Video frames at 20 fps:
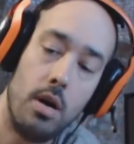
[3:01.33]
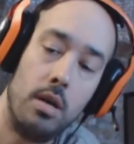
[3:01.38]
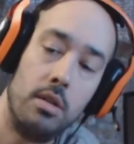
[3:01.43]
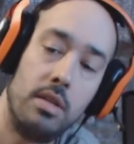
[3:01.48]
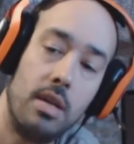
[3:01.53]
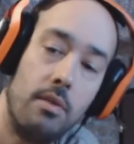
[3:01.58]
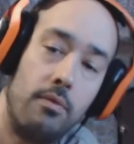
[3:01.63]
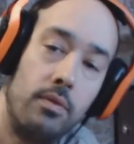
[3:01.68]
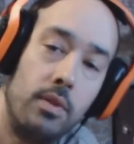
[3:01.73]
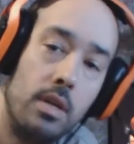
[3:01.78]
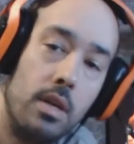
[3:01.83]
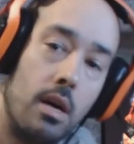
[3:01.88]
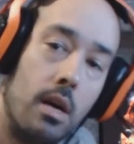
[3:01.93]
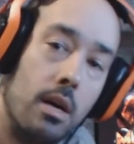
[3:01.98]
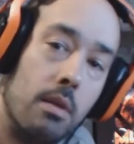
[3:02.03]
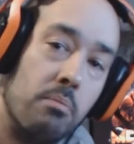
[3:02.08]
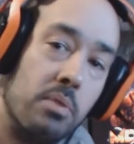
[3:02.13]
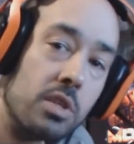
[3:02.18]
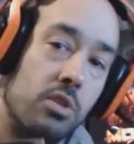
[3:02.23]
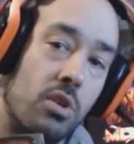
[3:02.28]
uh, I'll definitely
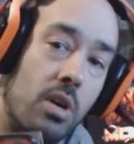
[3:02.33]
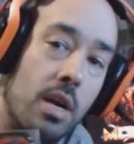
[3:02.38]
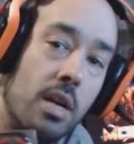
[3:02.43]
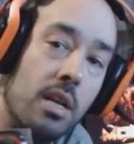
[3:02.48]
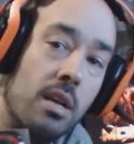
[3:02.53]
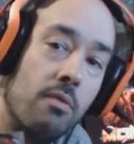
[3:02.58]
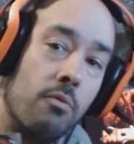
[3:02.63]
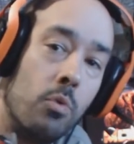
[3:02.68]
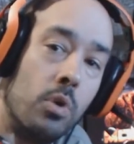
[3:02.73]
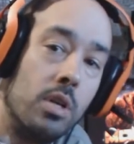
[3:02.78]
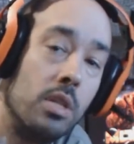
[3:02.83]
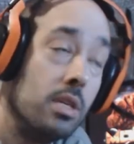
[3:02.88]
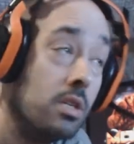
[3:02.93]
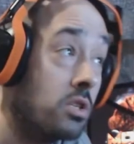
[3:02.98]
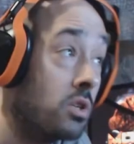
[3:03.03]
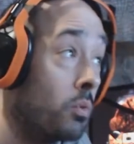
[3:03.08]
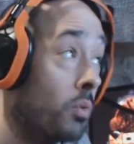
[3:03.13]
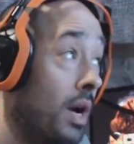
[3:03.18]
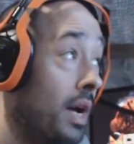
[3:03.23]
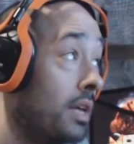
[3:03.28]
uh, be trying to give one of
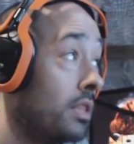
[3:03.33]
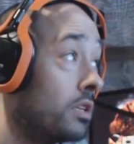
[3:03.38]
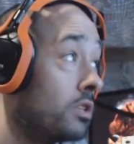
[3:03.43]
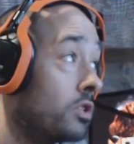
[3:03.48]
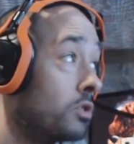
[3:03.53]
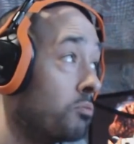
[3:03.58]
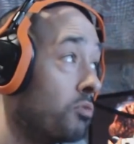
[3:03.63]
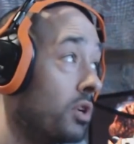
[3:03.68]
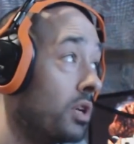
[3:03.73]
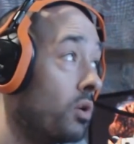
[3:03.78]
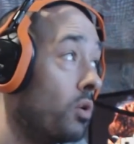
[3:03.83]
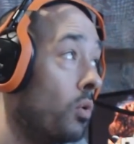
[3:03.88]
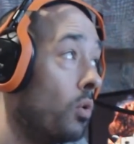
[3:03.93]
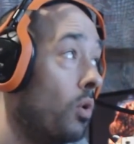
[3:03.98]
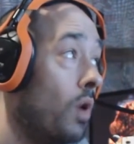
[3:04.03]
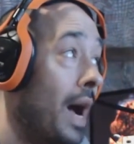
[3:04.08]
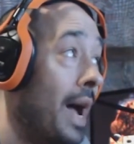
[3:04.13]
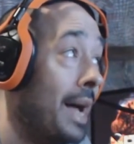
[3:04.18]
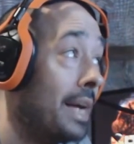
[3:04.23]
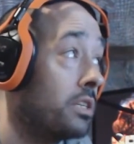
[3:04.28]
these away. This is pretty
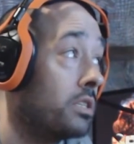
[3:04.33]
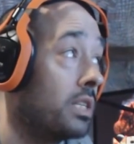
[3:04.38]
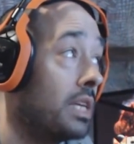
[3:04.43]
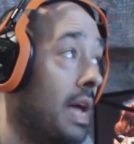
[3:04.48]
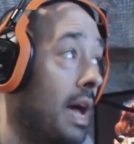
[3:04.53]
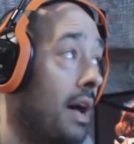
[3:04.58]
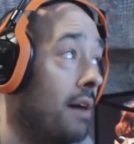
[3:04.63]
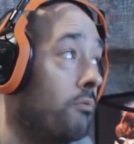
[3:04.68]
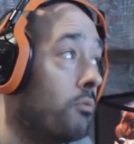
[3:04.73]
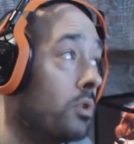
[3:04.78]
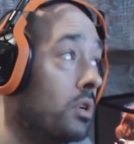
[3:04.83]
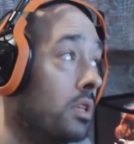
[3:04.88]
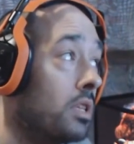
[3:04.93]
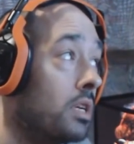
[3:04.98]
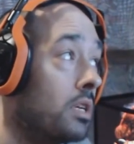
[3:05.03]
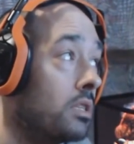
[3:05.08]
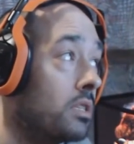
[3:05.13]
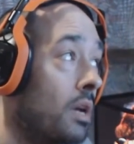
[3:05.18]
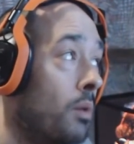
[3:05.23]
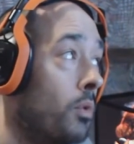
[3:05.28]
cool. I actually have one
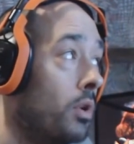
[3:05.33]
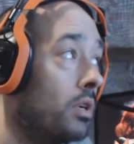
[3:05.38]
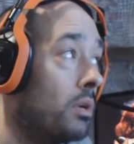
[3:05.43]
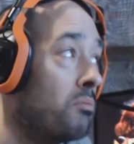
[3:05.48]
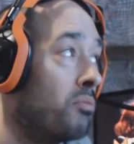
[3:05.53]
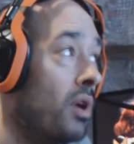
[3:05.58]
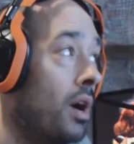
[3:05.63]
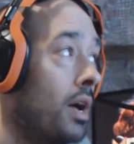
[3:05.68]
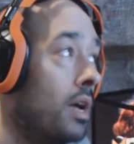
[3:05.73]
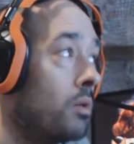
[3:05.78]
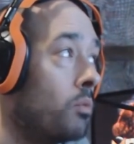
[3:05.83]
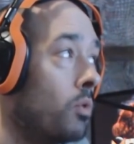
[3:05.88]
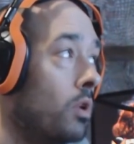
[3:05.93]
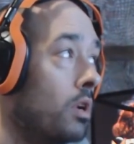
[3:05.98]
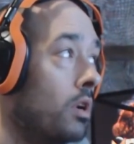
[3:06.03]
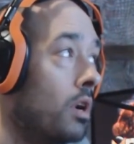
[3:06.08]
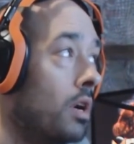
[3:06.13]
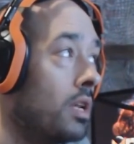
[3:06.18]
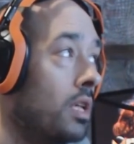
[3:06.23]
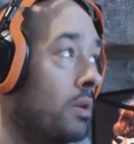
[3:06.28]
of these. I want to buy
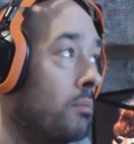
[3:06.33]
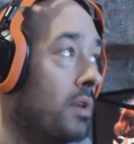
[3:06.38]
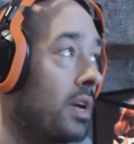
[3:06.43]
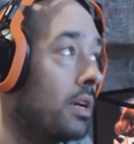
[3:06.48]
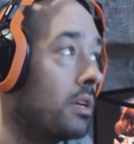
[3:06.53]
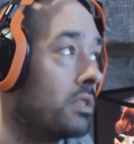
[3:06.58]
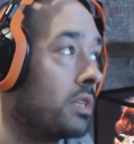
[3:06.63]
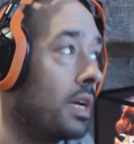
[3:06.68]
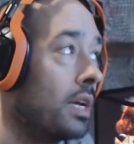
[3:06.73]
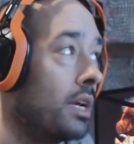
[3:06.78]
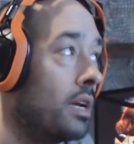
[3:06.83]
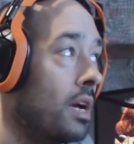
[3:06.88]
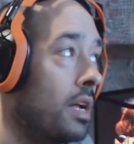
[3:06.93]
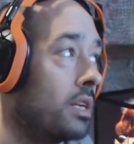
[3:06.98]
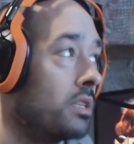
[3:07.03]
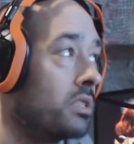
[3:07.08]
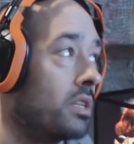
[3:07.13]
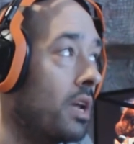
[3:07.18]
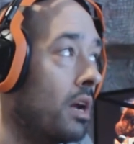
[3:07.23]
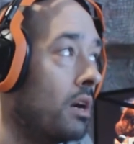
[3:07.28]
one on eBay because I get
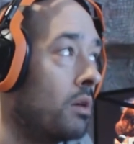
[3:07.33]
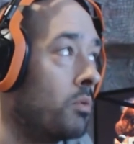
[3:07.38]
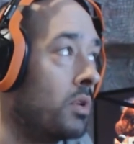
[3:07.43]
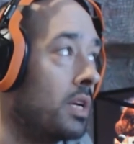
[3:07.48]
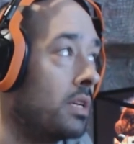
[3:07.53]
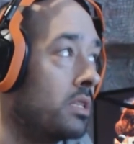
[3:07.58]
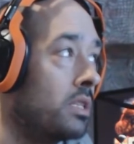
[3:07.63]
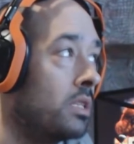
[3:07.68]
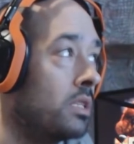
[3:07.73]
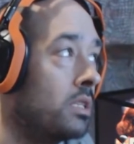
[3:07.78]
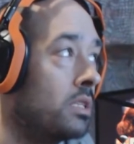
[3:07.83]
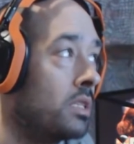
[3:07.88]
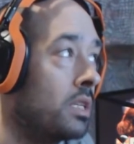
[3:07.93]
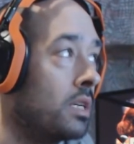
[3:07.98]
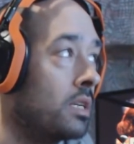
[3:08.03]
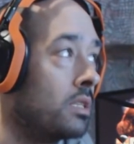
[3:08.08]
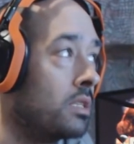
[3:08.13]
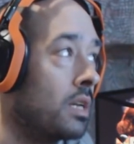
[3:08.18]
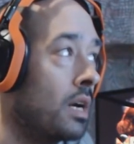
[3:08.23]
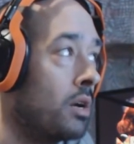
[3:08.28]
kind of scared when I see these
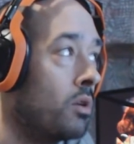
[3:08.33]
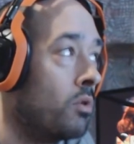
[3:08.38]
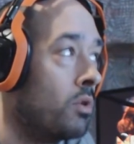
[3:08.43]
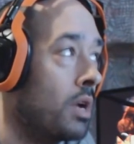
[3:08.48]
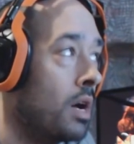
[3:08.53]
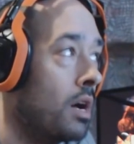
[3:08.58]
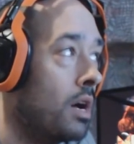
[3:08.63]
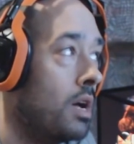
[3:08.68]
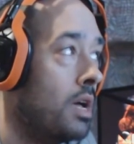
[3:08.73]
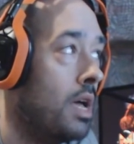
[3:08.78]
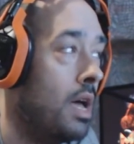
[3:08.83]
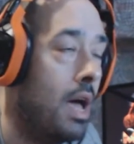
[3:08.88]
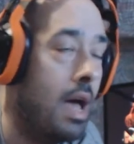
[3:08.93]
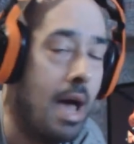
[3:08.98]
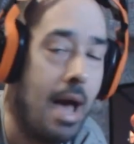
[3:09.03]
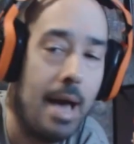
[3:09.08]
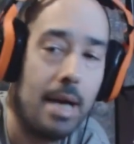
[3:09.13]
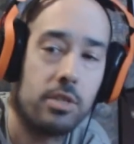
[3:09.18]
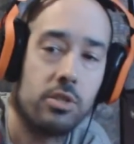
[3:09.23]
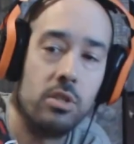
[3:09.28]
things and I don't uh,
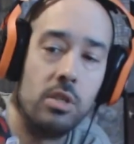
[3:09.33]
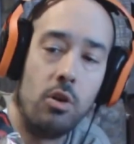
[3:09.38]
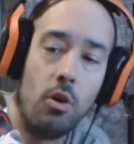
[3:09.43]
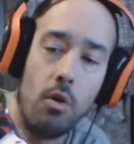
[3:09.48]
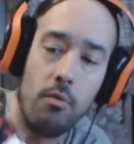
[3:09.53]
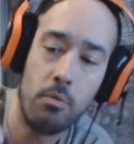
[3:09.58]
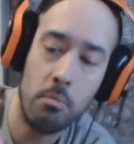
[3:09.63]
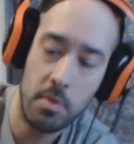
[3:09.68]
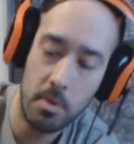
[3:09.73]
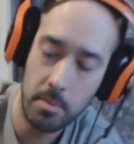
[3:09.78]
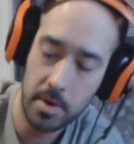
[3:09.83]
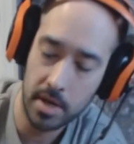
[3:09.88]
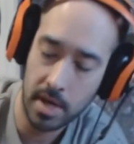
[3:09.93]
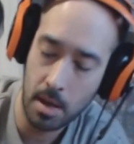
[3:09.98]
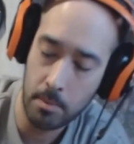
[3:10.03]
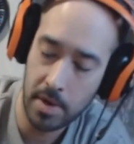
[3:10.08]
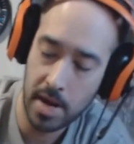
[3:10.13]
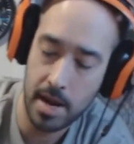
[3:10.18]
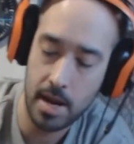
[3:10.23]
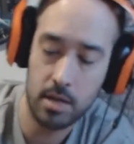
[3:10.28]
actually know if I'm going to be able to
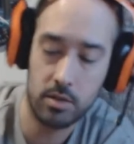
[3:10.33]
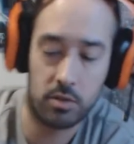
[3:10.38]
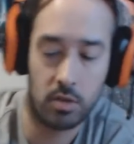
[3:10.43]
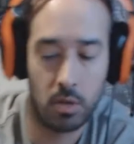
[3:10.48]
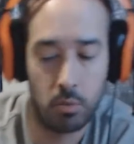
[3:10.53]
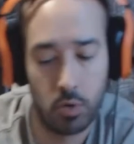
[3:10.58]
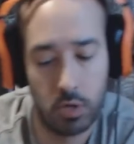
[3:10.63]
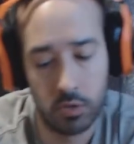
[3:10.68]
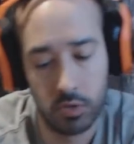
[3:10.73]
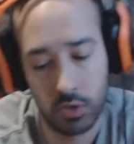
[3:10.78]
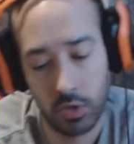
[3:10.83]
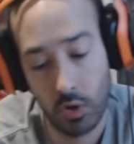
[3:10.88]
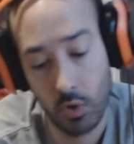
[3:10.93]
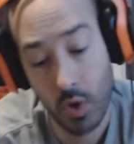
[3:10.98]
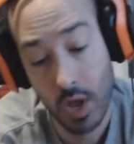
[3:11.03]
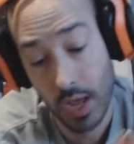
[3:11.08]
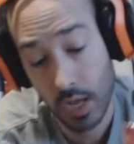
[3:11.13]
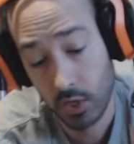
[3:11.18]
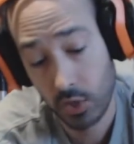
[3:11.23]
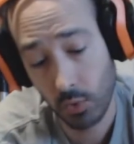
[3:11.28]
get my hands on one.
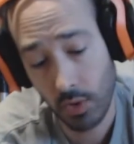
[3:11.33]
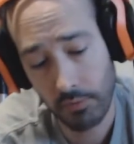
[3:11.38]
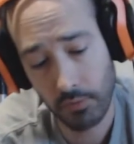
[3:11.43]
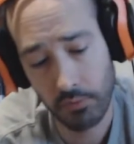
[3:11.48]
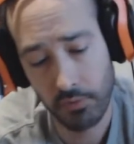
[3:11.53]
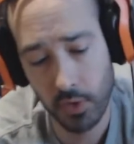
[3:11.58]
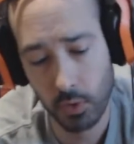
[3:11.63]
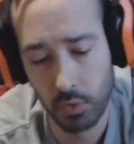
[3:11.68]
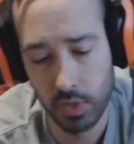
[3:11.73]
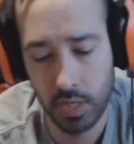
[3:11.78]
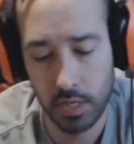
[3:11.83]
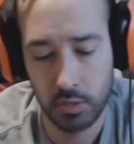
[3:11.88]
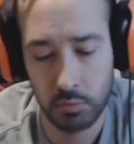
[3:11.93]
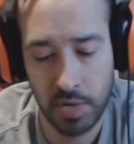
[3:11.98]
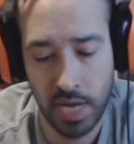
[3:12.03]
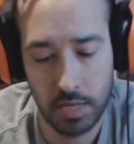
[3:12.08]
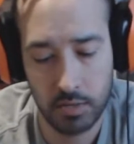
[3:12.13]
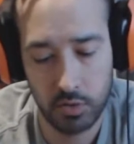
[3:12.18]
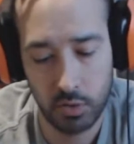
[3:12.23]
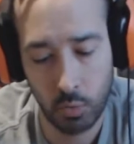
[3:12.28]
So do have a few of these,
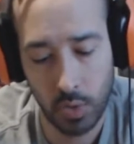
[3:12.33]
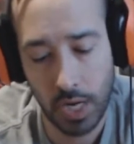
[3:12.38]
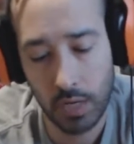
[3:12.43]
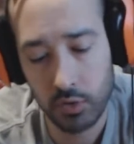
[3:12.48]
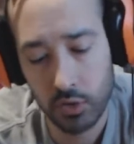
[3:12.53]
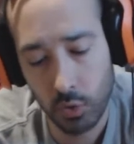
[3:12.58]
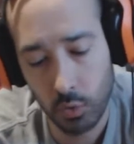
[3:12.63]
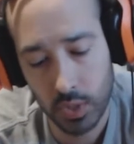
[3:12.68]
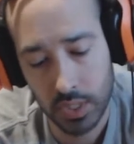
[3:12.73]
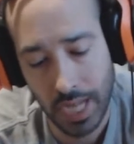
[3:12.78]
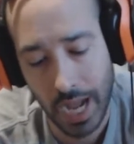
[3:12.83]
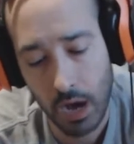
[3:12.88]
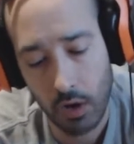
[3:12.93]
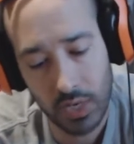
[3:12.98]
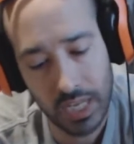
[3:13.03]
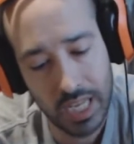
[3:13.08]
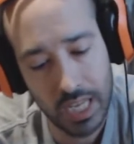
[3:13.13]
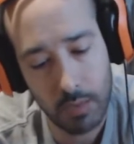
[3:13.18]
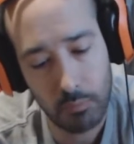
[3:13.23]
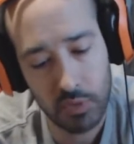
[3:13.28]
man. So what I'll do is
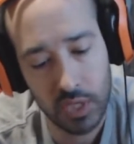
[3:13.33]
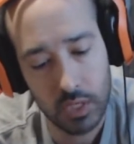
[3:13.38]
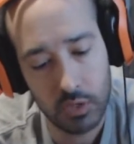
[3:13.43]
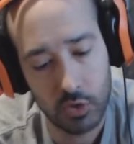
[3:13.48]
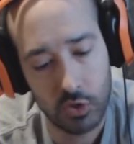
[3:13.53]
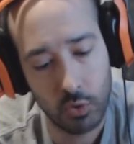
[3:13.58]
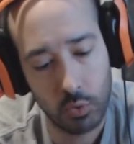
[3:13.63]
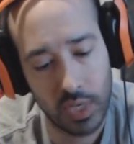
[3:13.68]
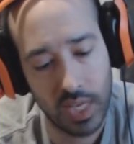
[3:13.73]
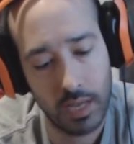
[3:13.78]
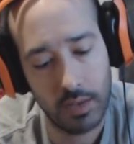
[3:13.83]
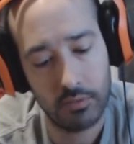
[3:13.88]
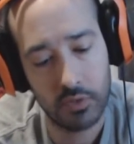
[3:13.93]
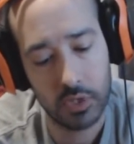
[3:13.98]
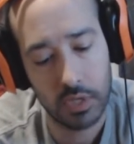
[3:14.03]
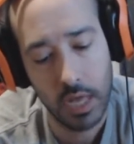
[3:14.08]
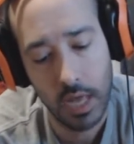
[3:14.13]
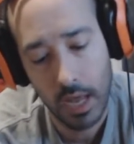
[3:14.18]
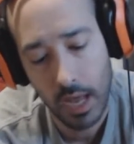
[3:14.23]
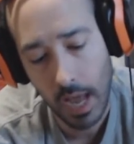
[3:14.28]
I'll keep these two
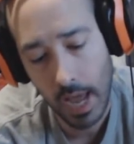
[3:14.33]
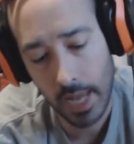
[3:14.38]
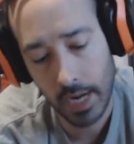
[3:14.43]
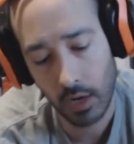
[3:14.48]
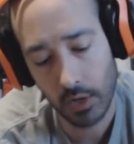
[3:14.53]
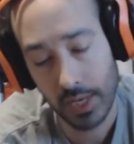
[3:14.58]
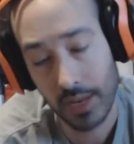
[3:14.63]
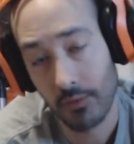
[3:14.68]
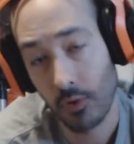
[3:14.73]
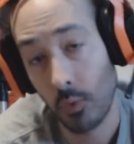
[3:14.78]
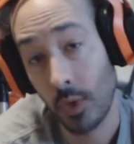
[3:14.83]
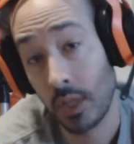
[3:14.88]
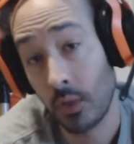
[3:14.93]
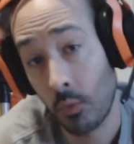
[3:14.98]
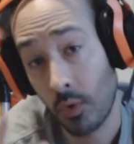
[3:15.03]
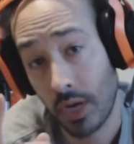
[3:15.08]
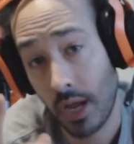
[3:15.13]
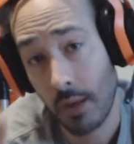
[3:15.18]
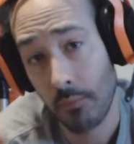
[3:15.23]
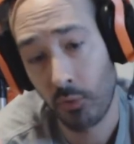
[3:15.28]
gifts and I'll give away
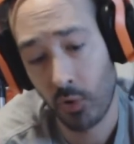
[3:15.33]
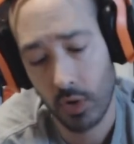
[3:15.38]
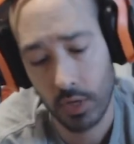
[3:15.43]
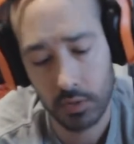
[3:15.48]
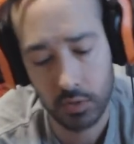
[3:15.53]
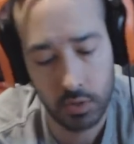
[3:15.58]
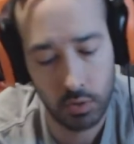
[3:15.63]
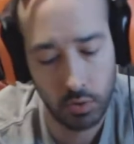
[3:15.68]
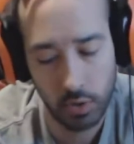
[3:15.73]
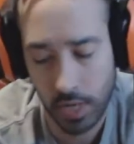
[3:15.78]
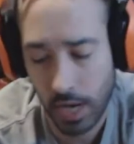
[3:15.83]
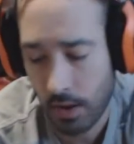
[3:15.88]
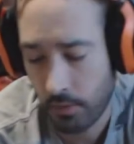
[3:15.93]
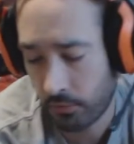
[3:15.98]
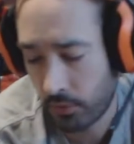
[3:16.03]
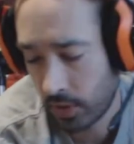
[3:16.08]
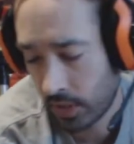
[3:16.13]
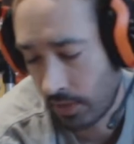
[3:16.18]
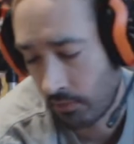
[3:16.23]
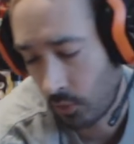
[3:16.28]
the one I bought. So look
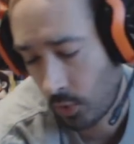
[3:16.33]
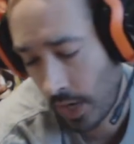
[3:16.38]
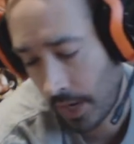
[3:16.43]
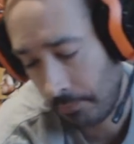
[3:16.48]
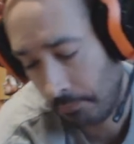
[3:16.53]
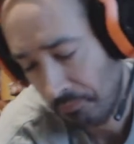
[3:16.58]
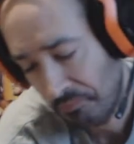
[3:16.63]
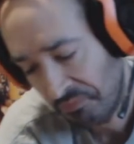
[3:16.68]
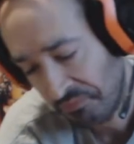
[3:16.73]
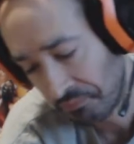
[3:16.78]
out for a giveaway.